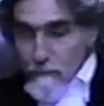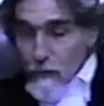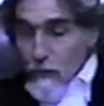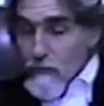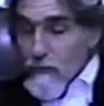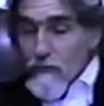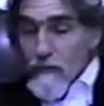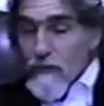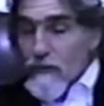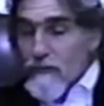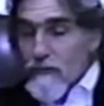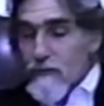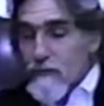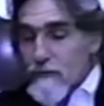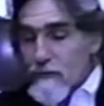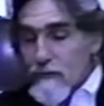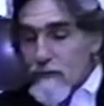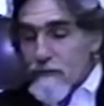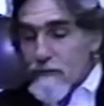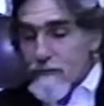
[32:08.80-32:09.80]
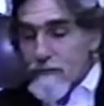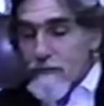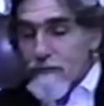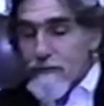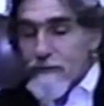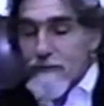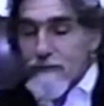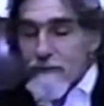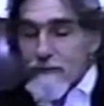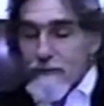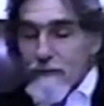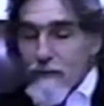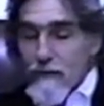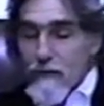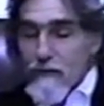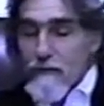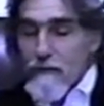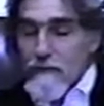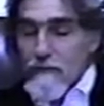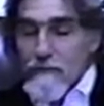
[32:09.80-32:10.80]
both of these are good,
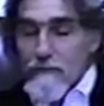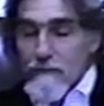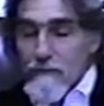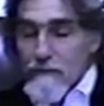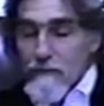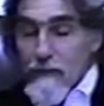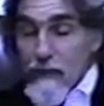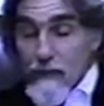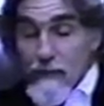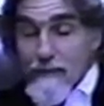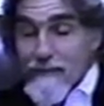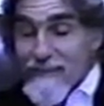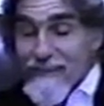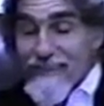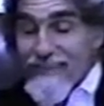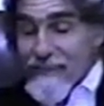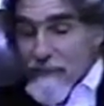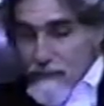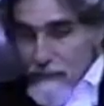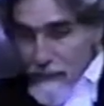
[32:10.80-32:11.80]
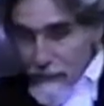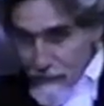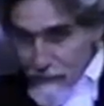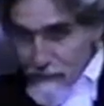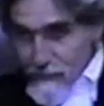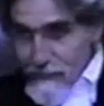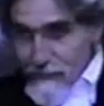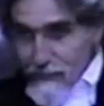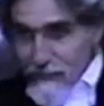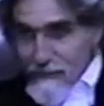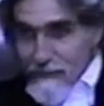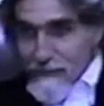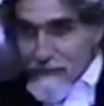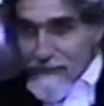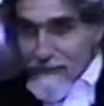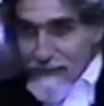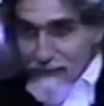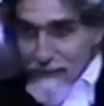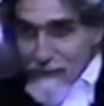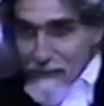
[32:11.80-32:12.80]
not necessarily easy
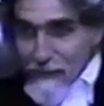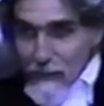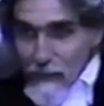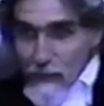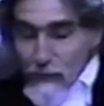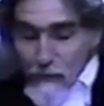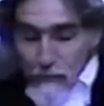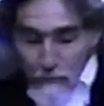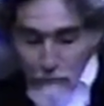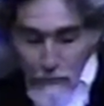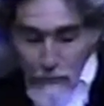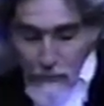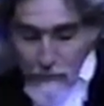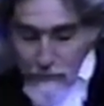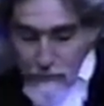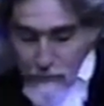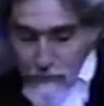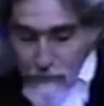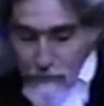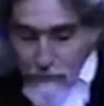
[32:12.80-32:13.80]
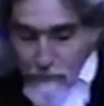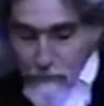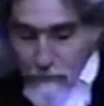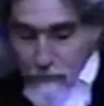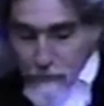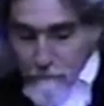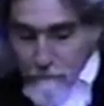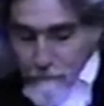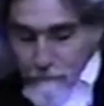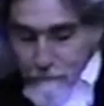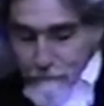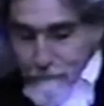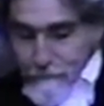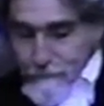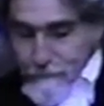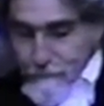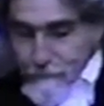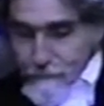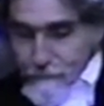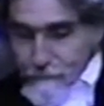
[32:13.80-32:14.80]
exercises, but the
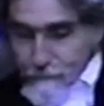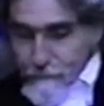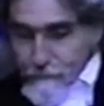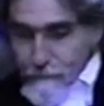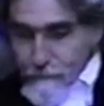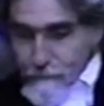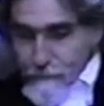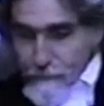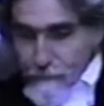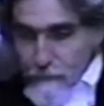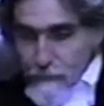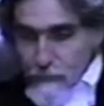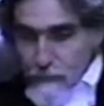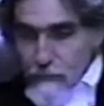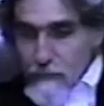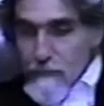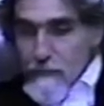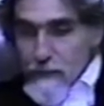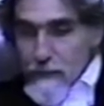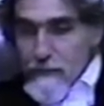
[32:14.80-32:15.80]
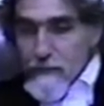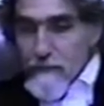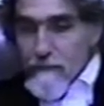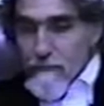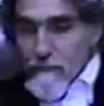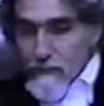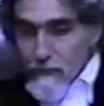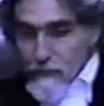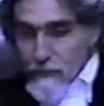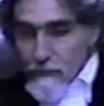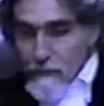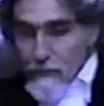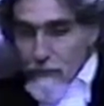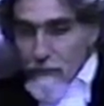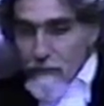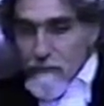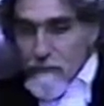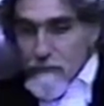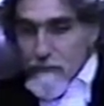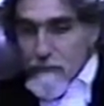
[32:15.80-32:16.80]
student needs to figure
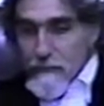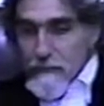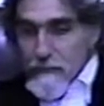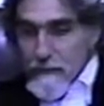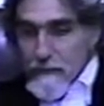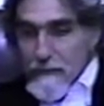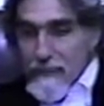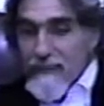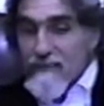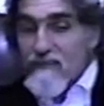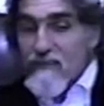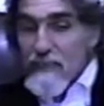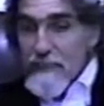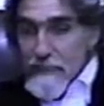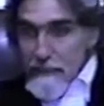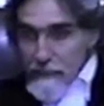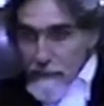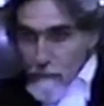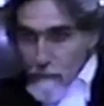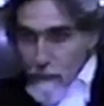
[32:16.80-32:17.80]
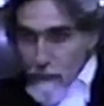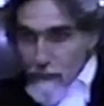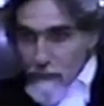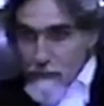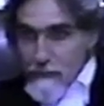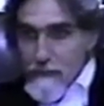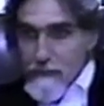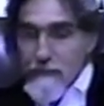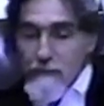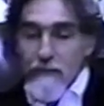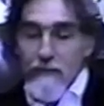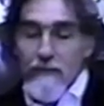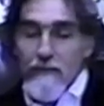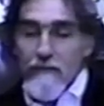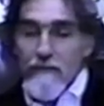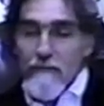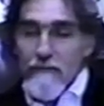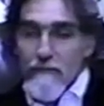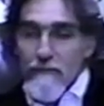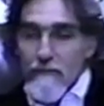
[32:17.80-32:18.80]
out convincing ways
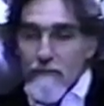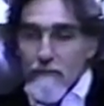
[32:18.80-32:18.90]
of